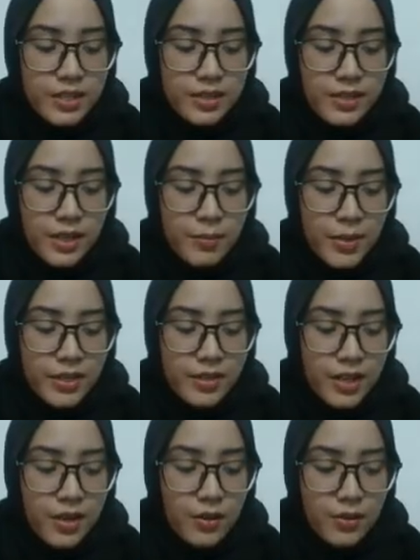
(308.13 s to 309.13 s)
the
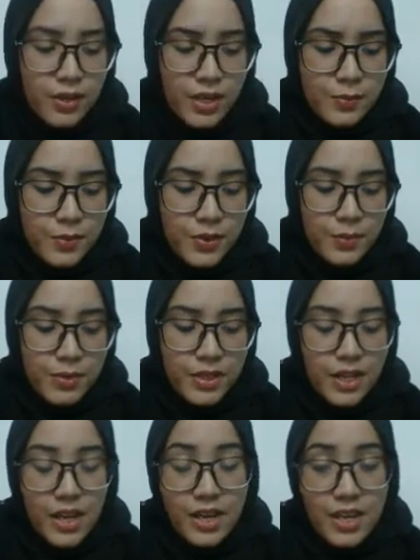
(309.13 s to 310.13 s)
step-by-step of
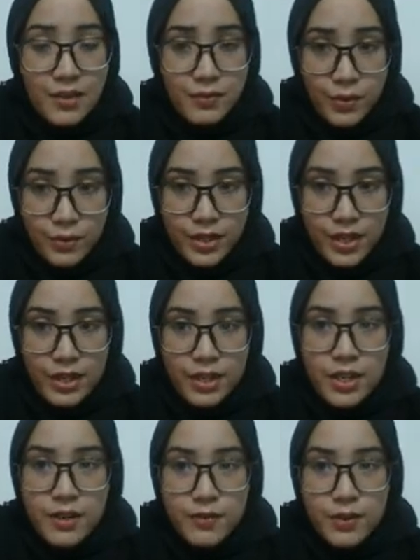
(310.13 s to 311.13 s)
experiment that I have conducted.
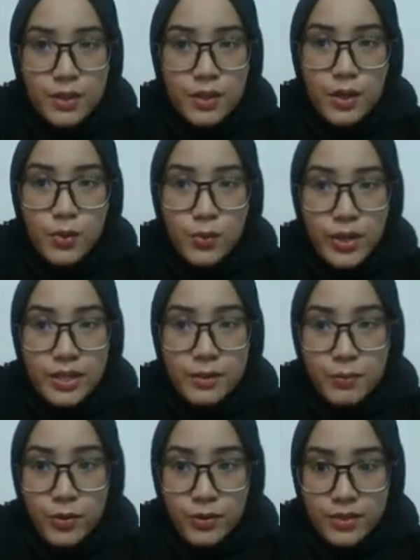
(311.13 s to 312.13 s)
First,
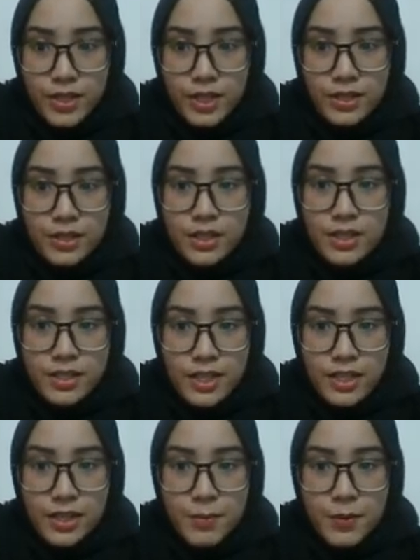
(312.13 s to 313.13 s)
weigh process.
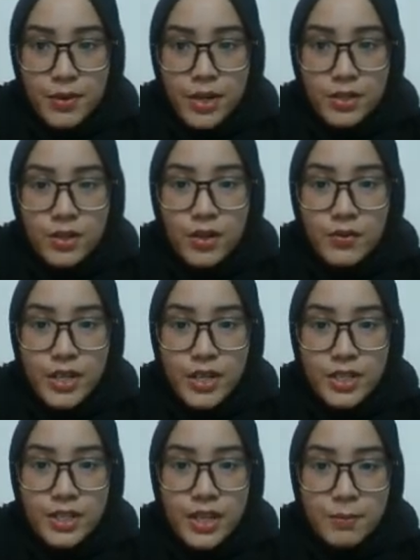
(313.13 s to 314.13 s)
Second, preparation of
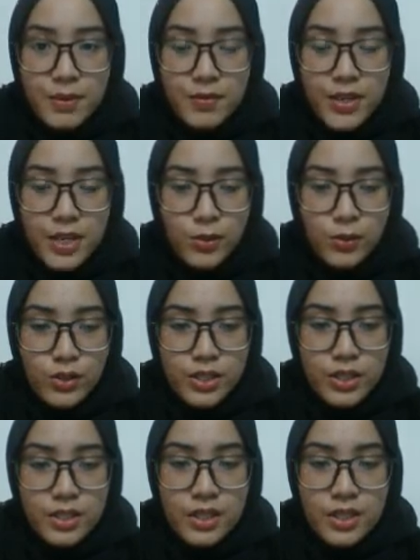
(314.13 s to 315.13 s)
gelatin and PVA
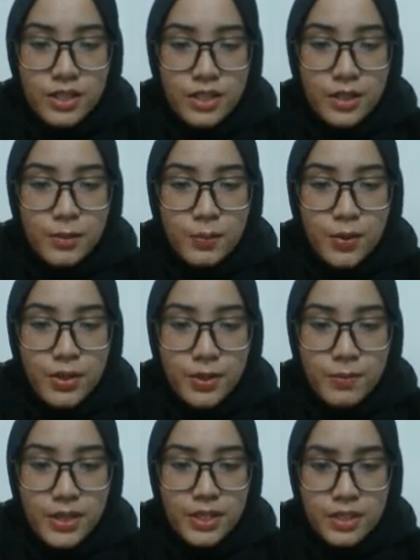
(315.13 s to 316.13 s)
solution. Third, pour
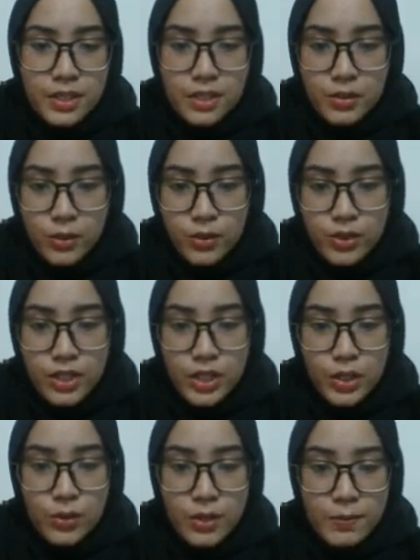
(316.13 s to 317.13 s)
the mixed solution
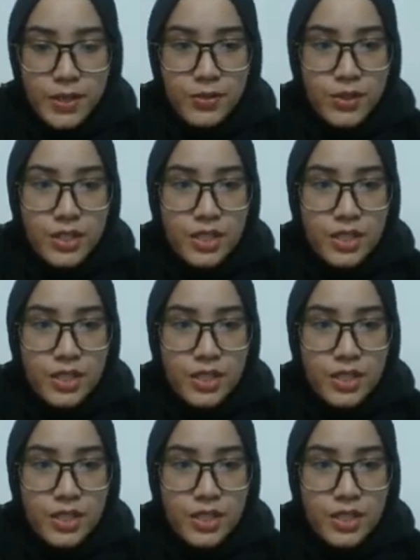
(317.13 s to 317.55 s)
into the petri